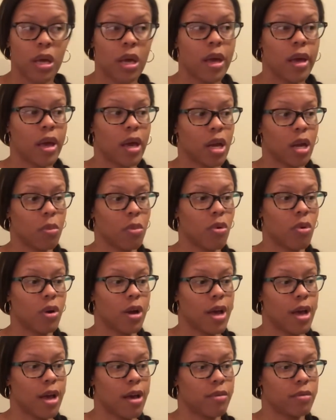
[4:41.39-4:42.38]
And I'm going to
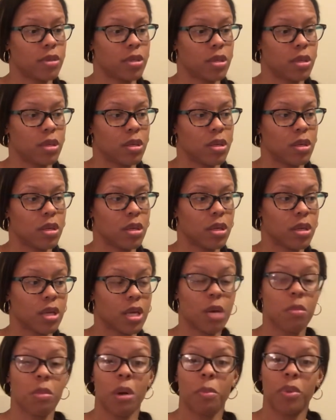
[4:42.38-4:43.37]
have to
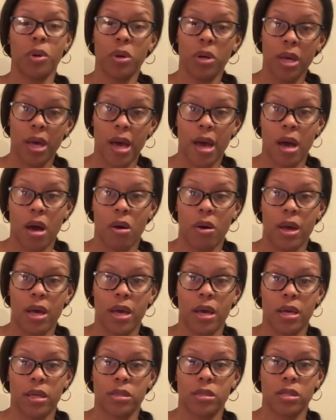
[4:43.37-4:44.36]
get my book out
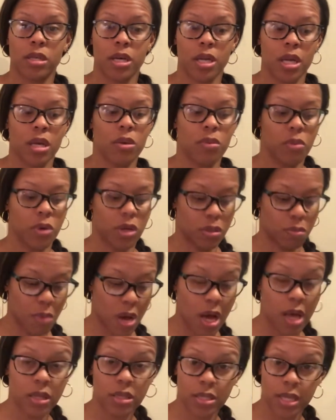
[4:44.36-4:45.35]
and study with
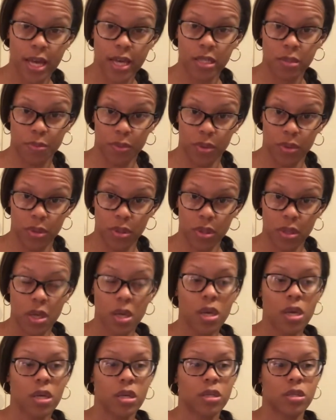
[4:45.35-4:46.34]
my textbook,
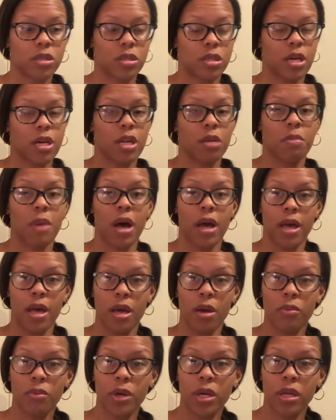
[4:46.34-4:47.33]
study my
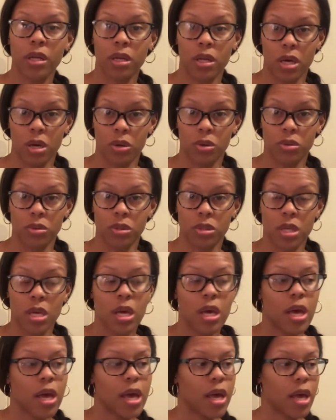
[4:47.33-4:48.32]
handwritten notes,
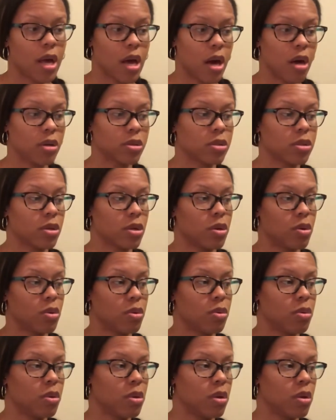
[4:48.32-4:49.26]
and also